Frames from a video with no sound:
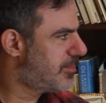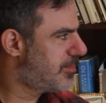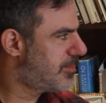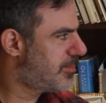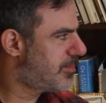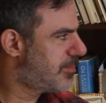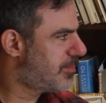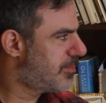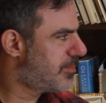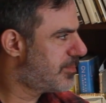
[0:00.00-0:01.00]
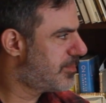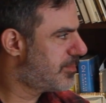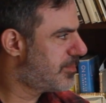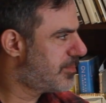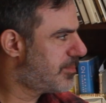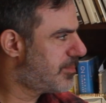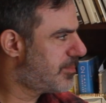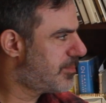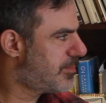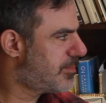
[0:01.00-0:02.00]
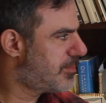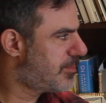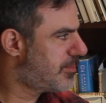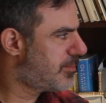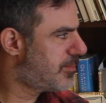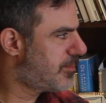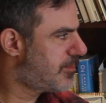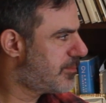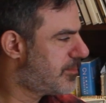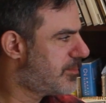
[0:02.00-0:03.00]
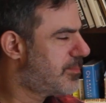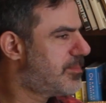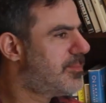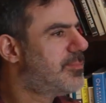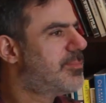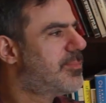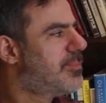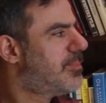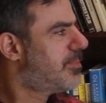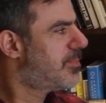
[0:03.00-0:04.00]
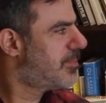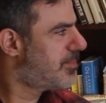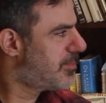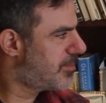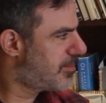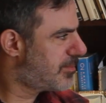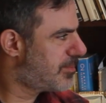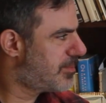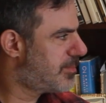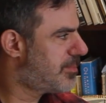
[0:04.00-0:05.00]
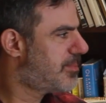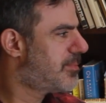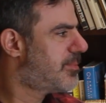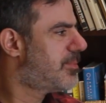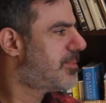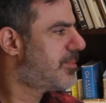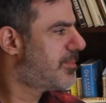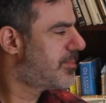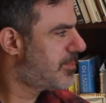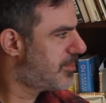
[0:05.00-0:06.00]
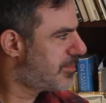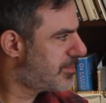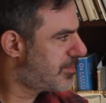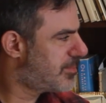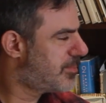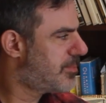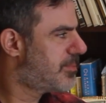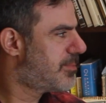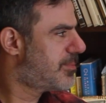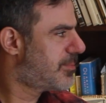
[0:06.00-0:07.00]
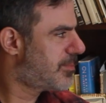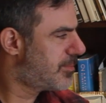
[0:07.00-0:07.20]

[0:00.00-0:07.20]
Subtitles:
No words are spoken by the person on screen.